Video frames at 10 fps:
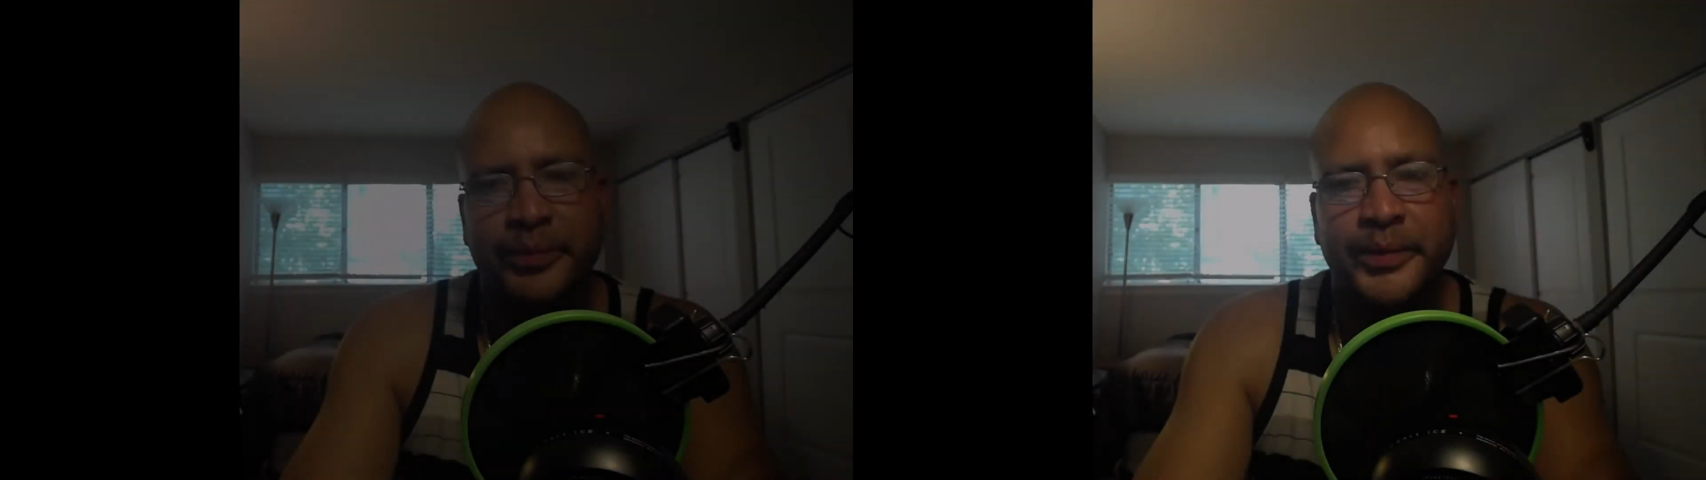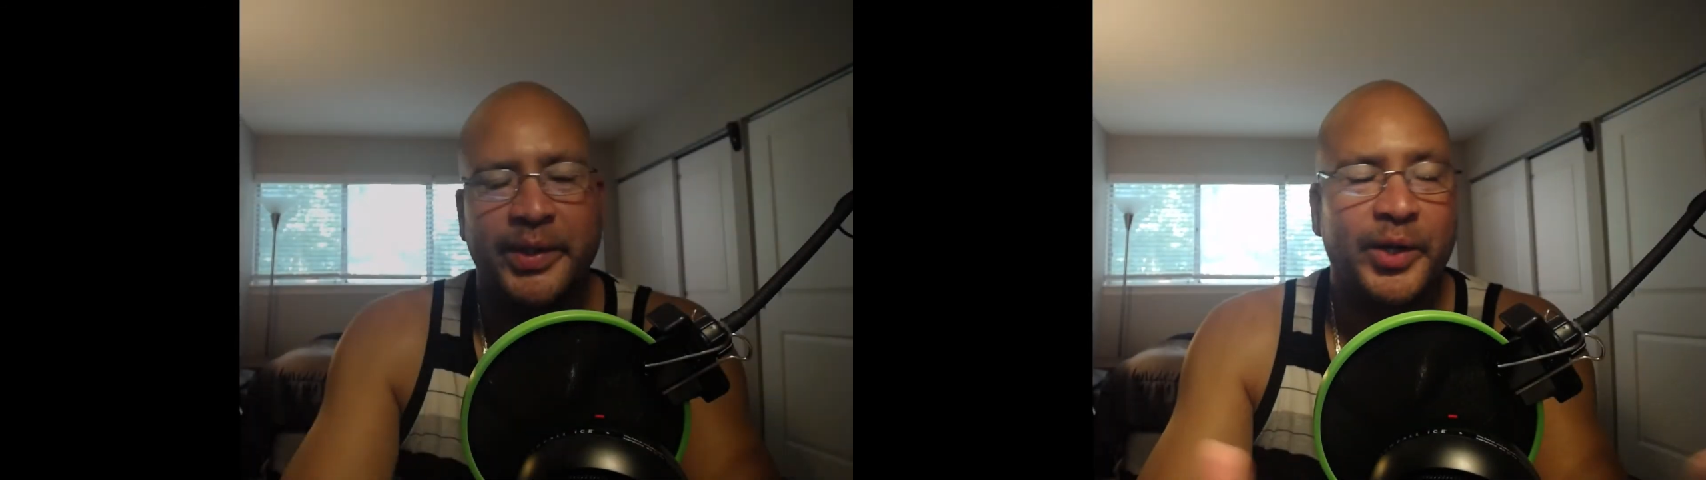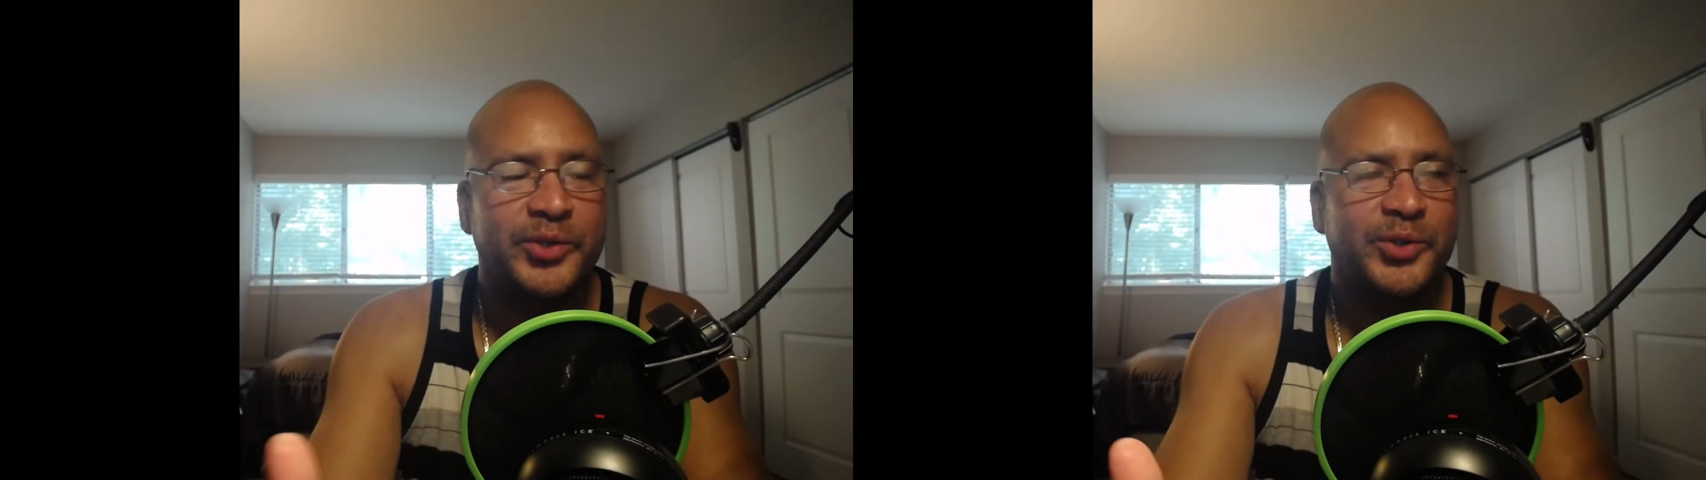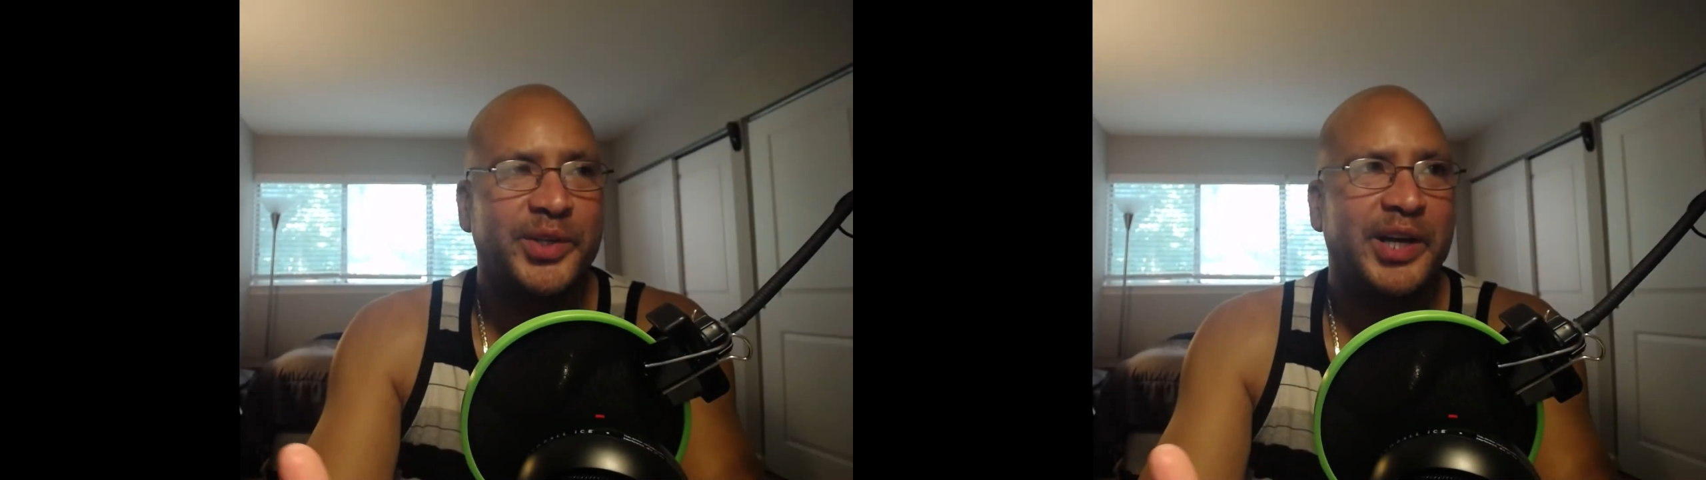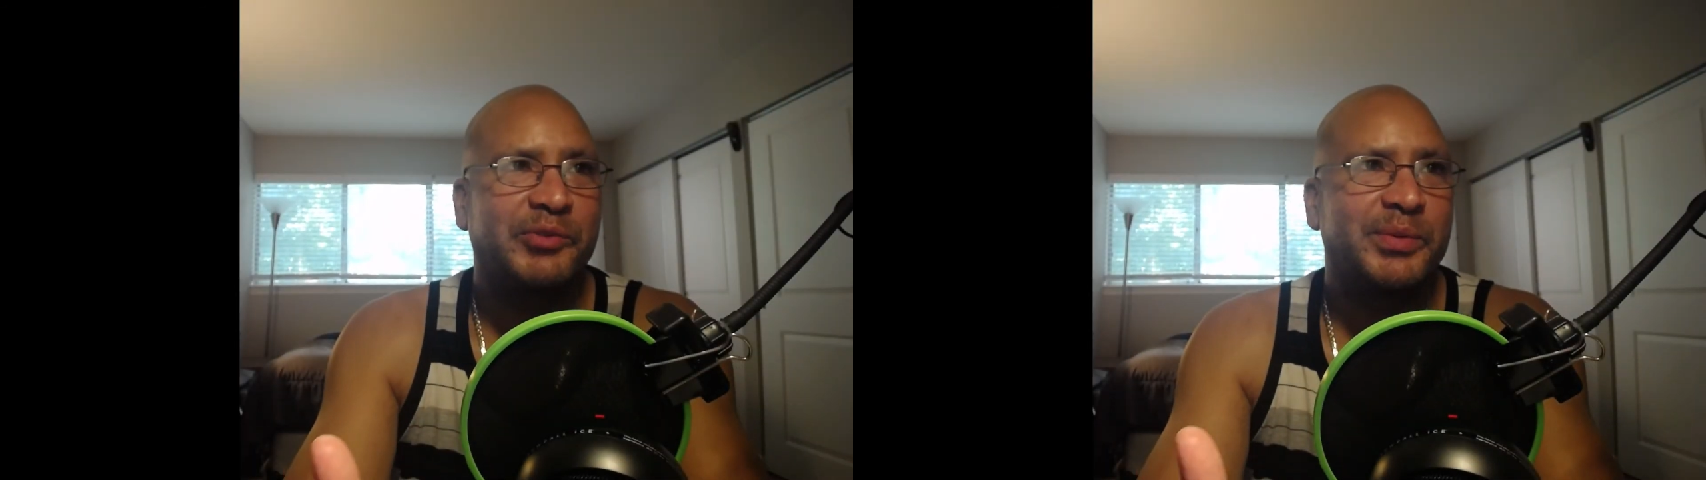And also, you
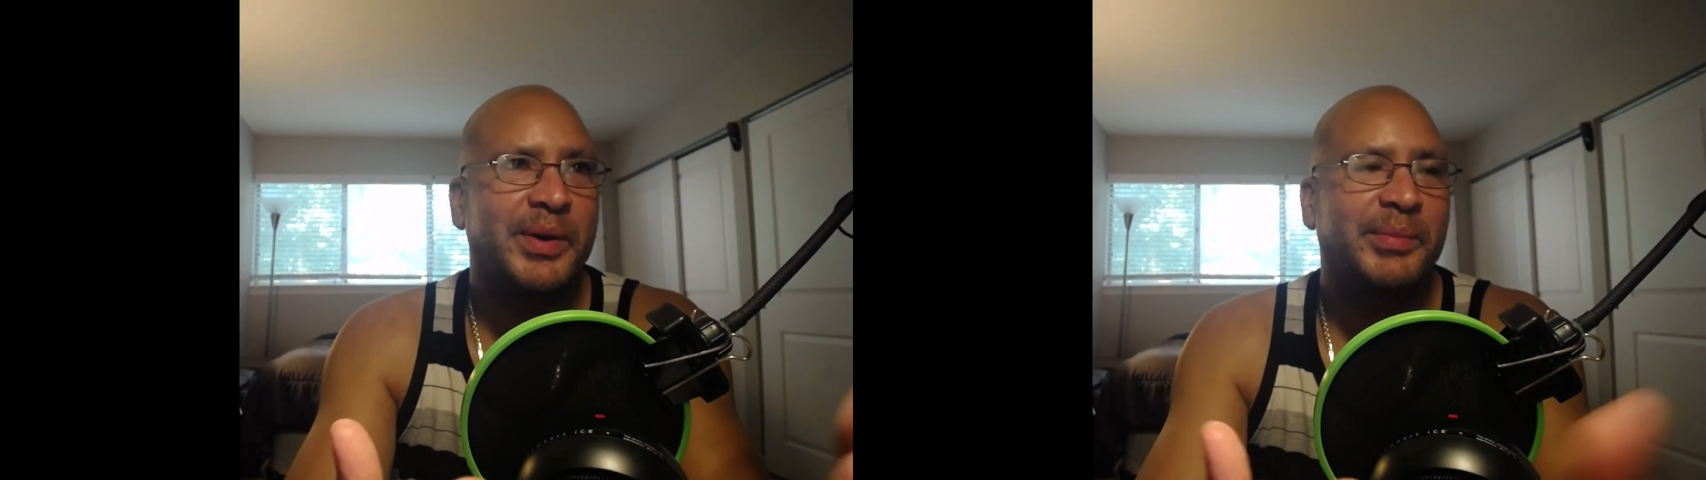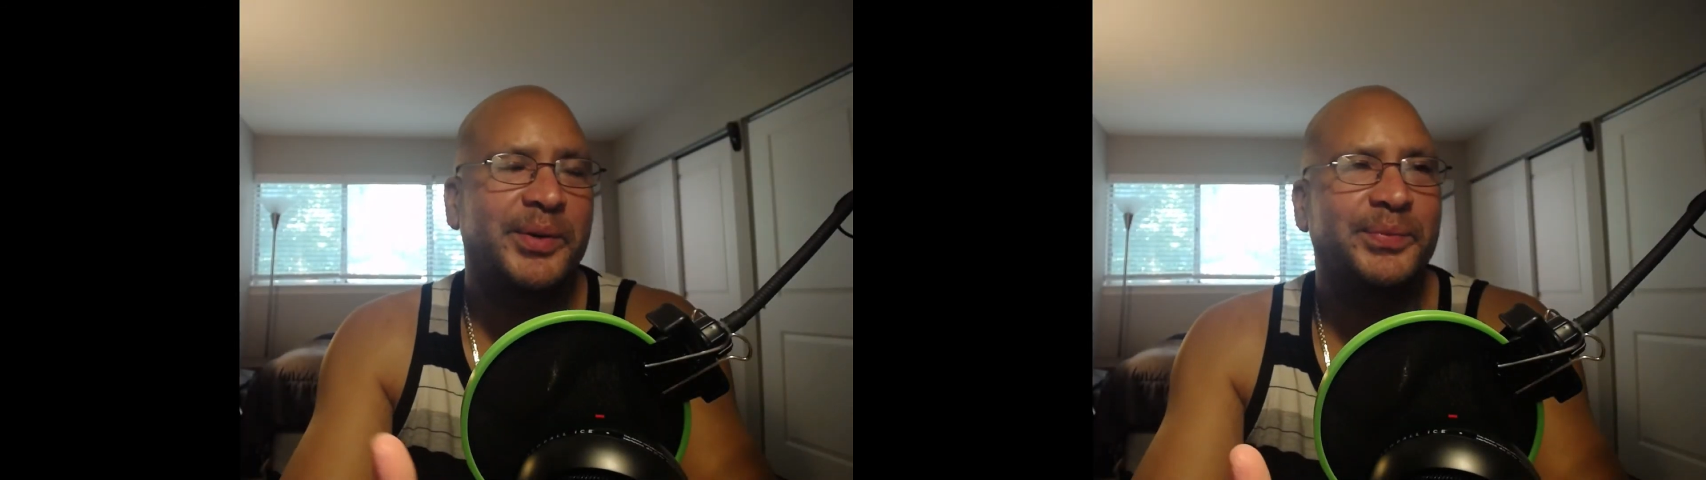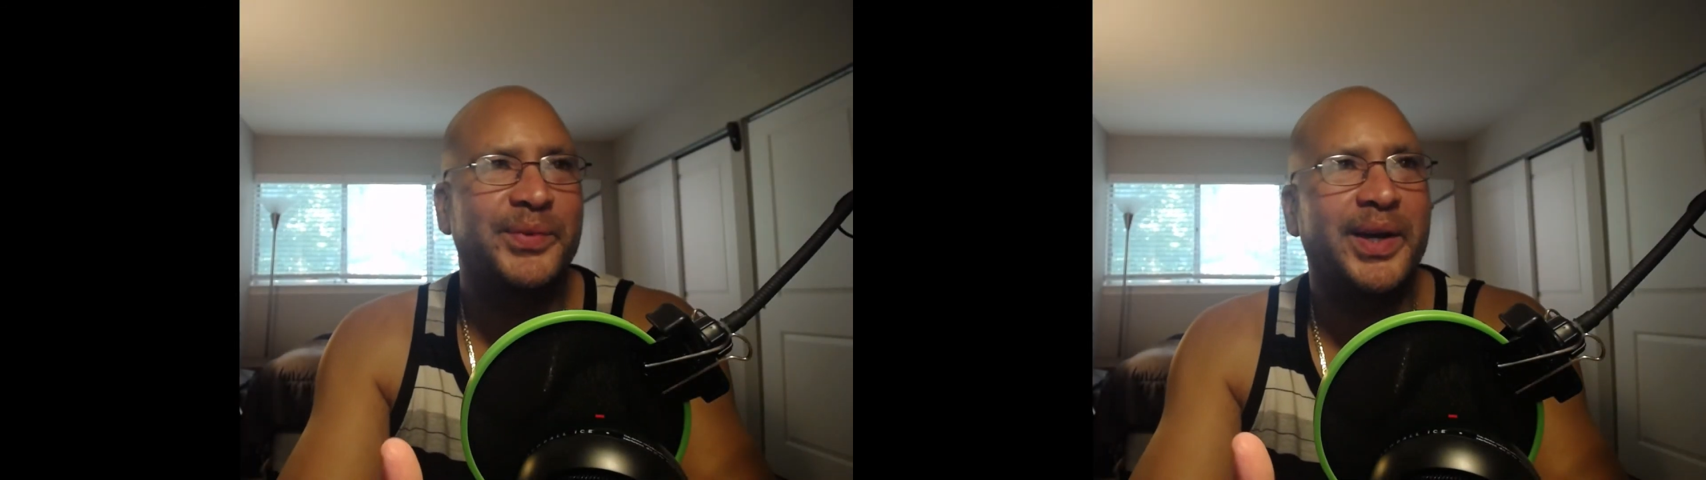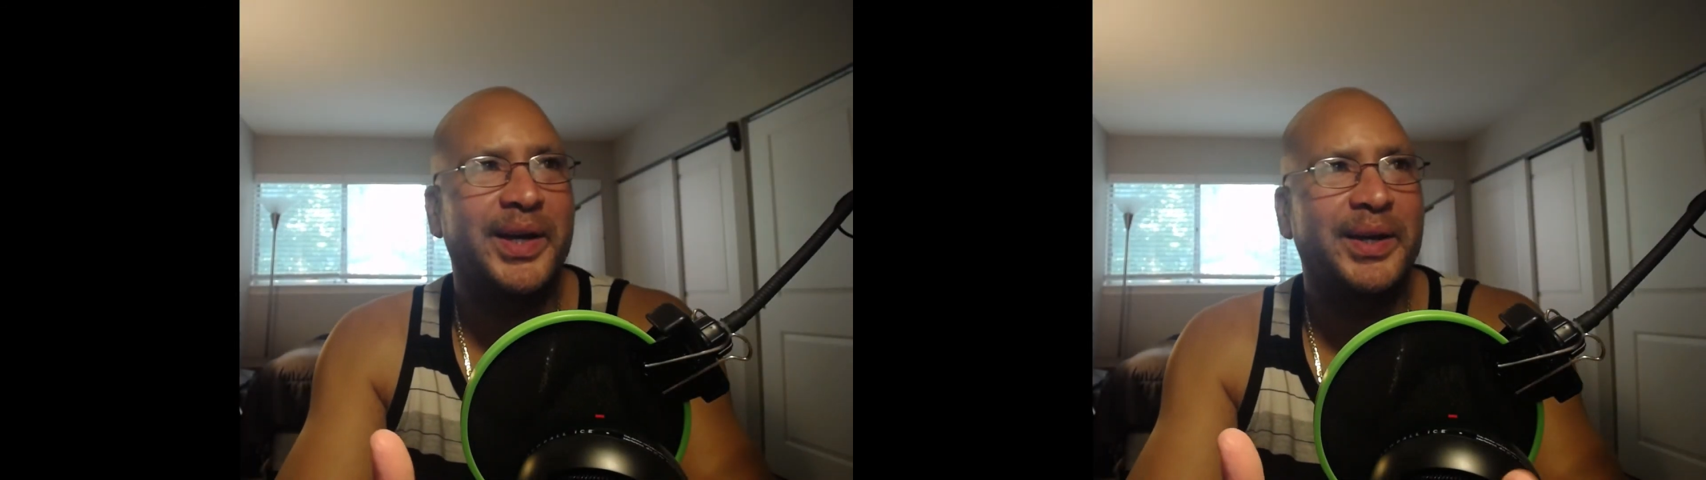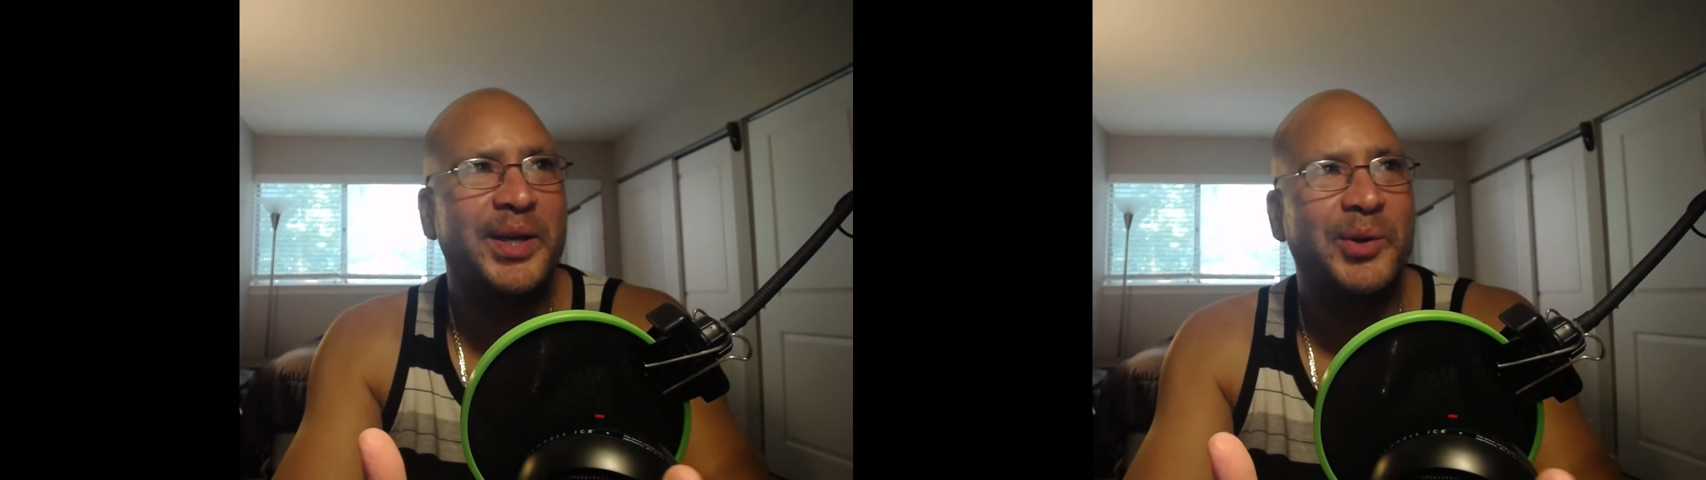got to
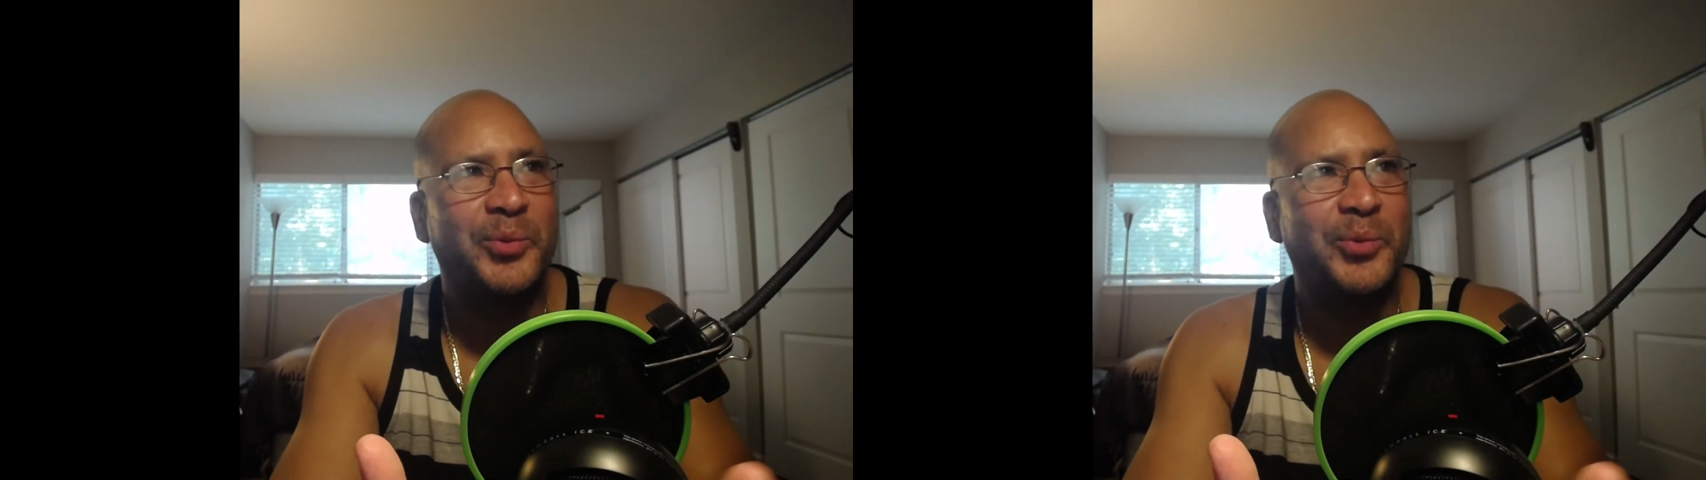remember,